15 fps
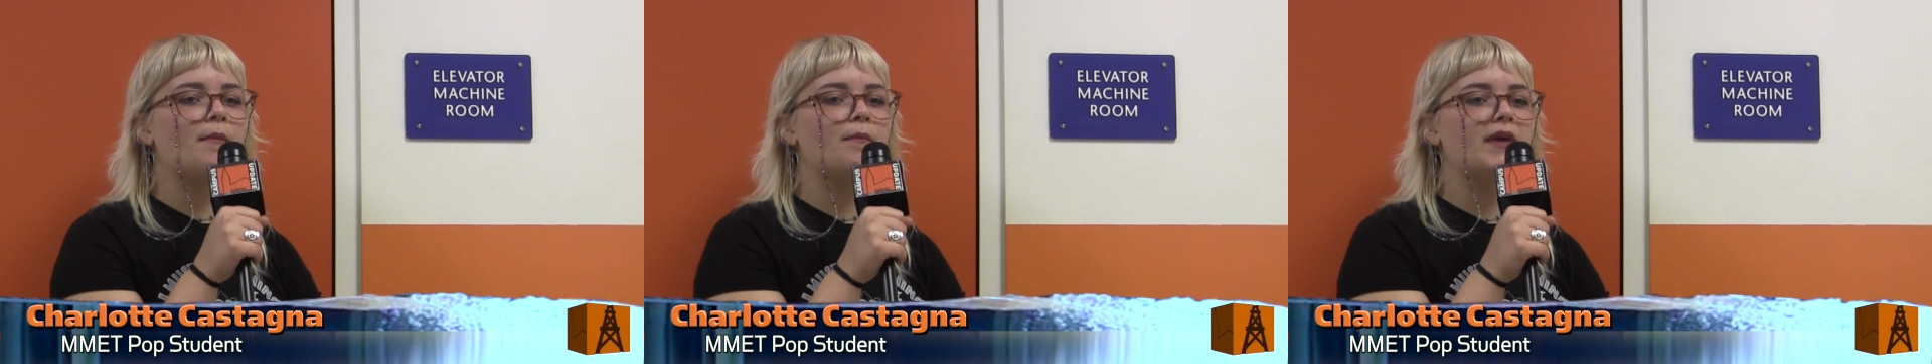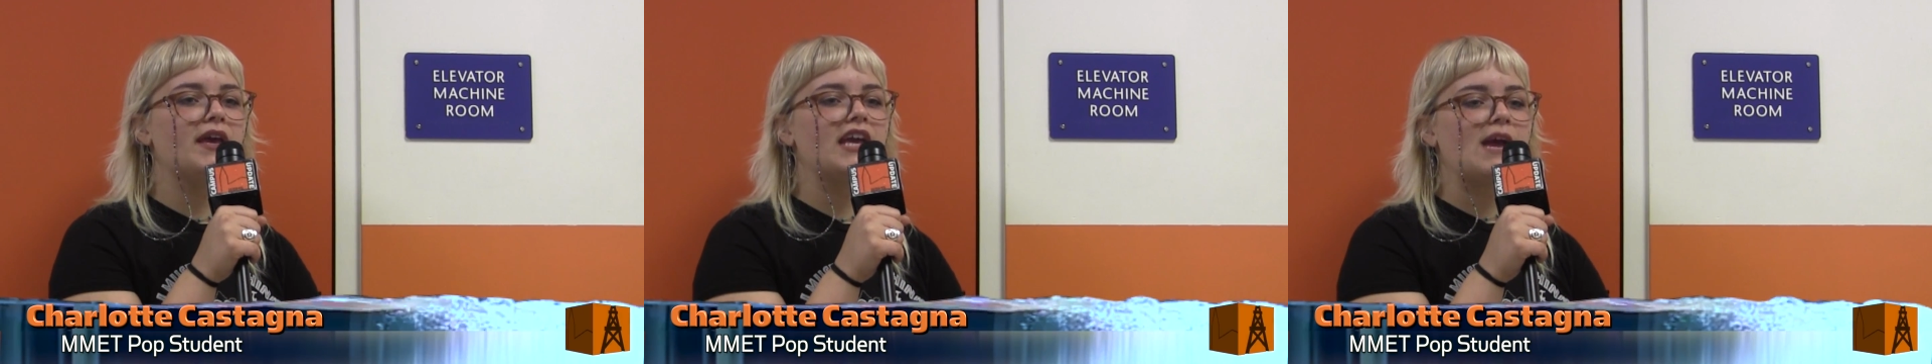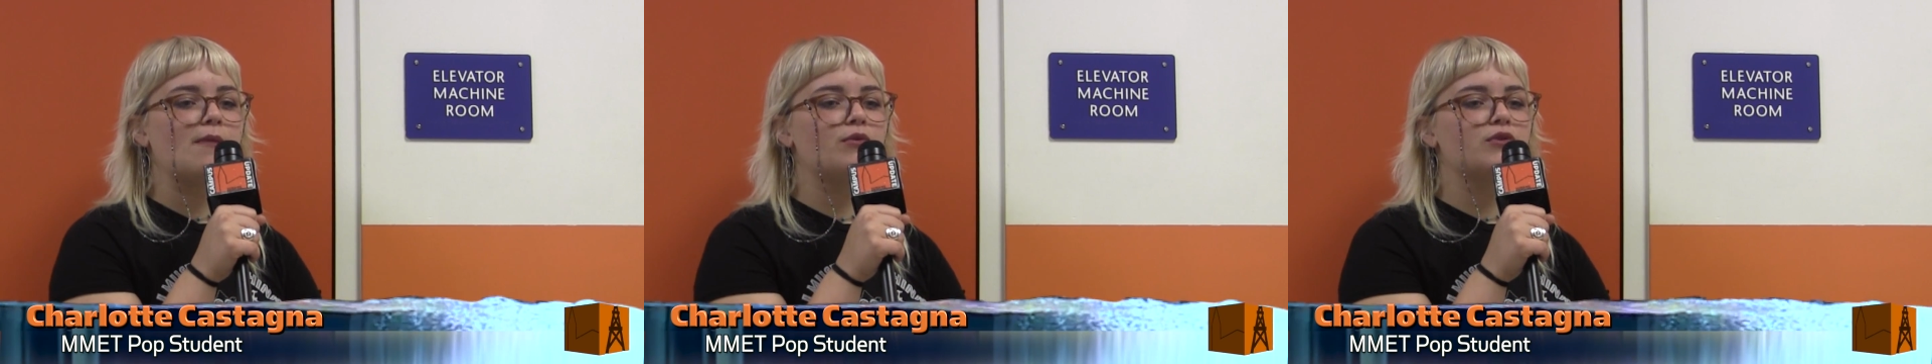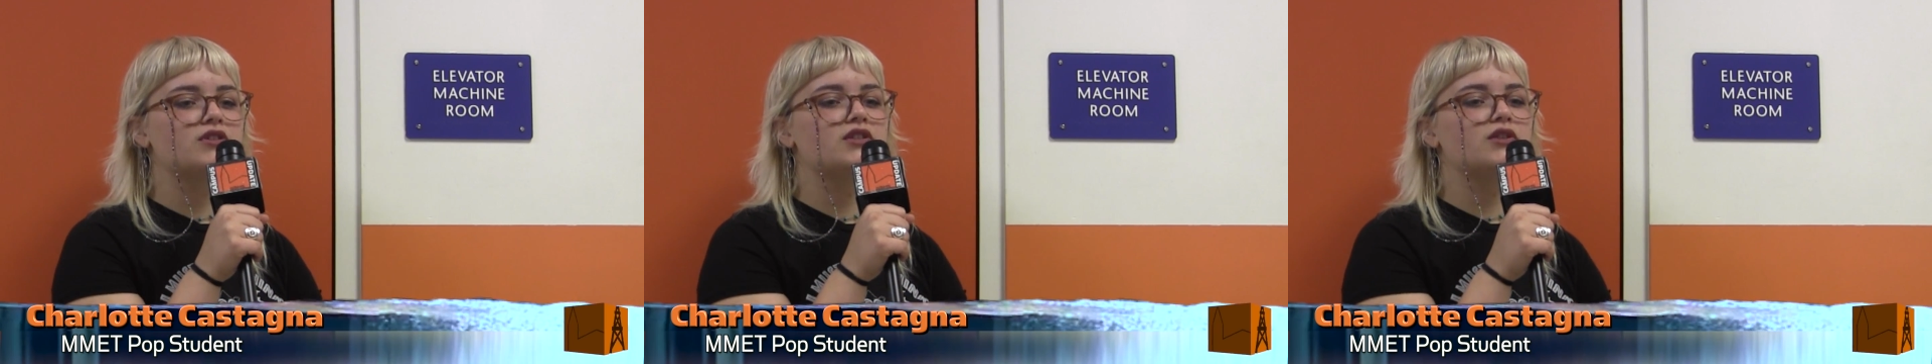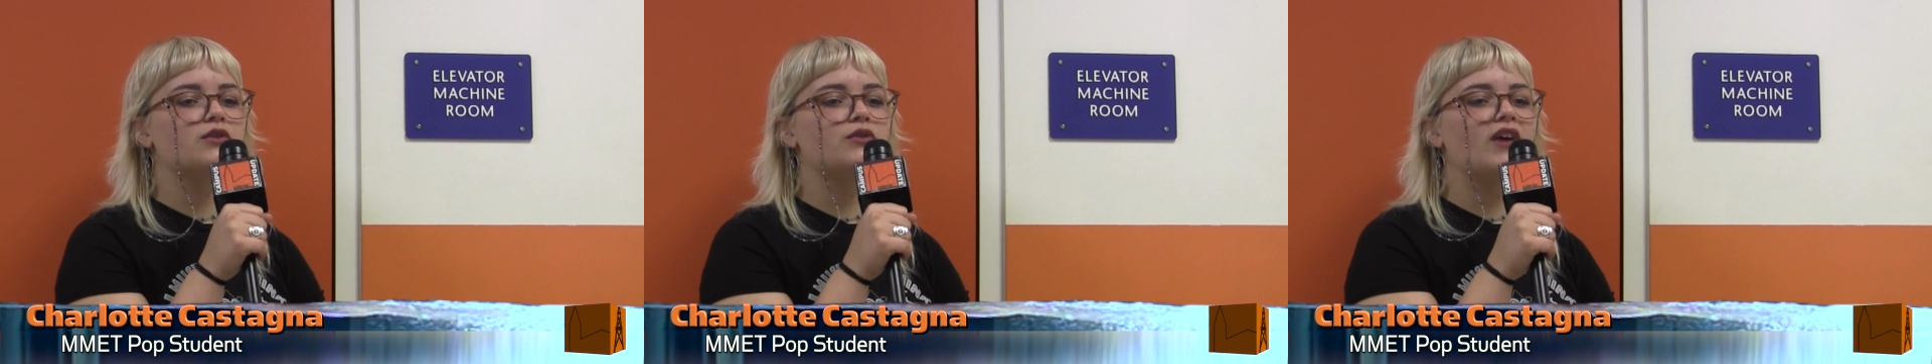being able
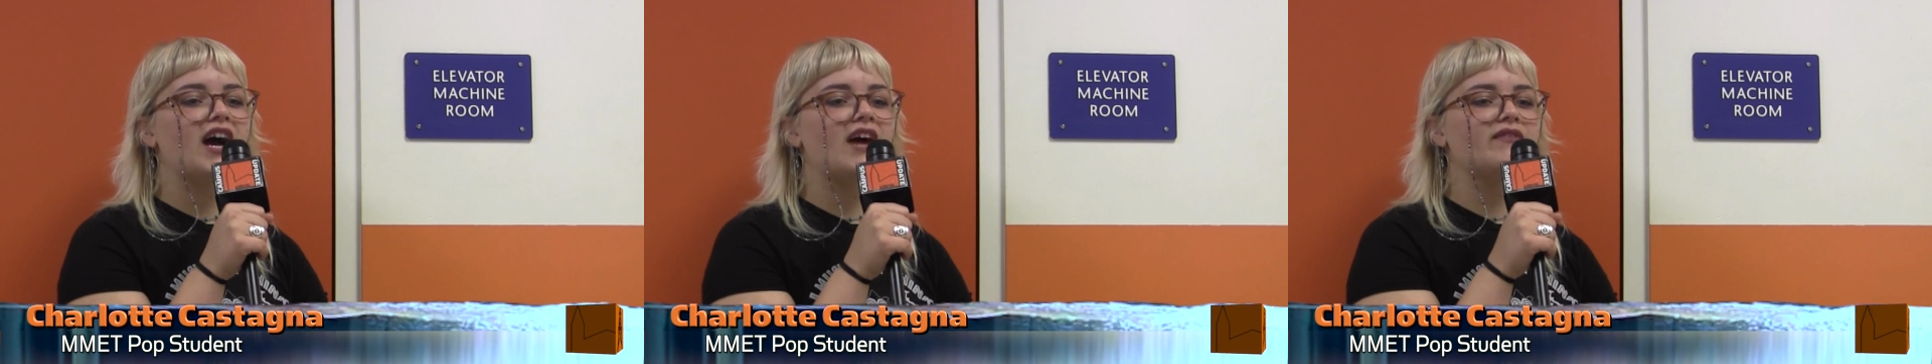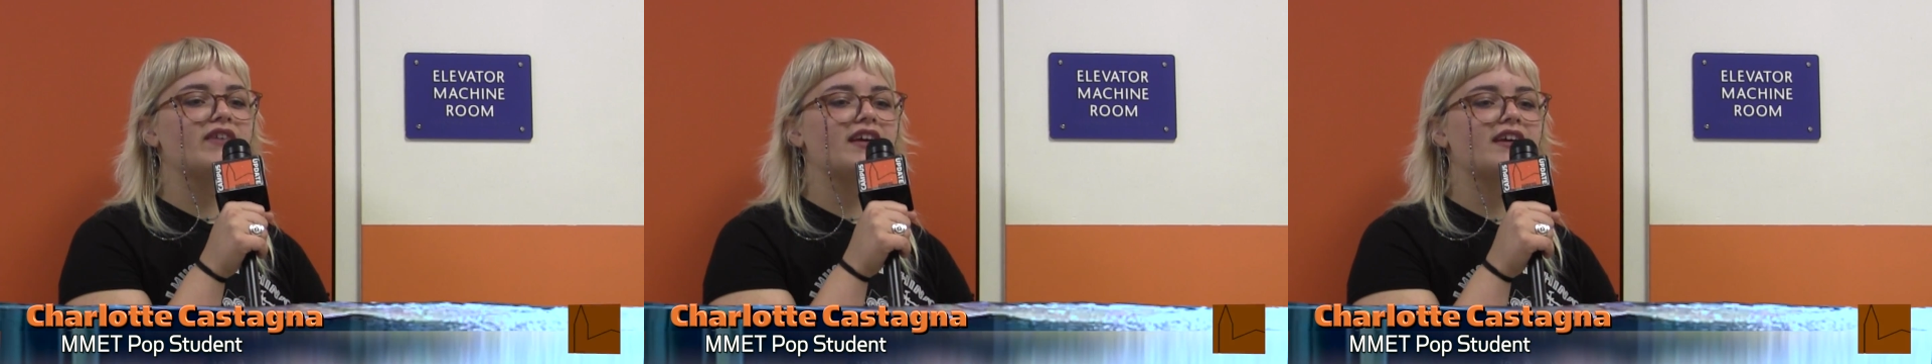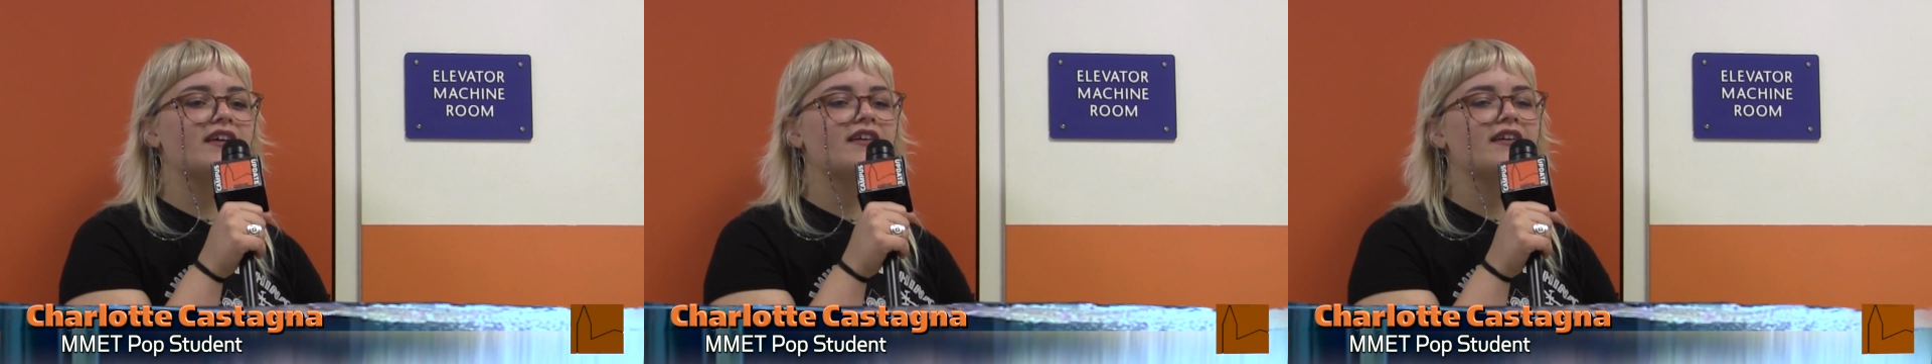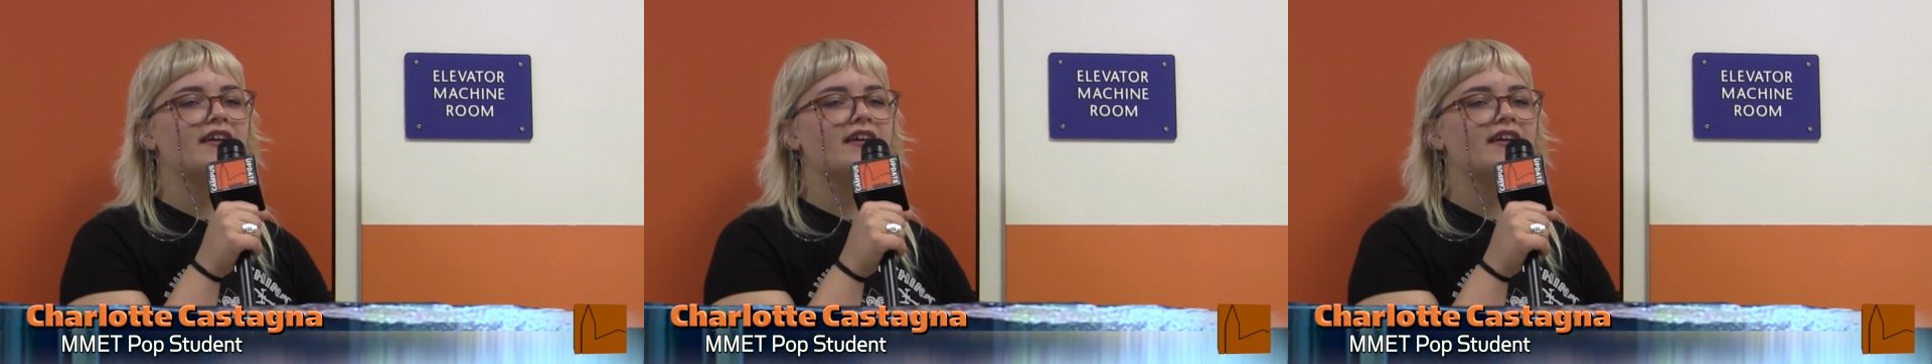to have like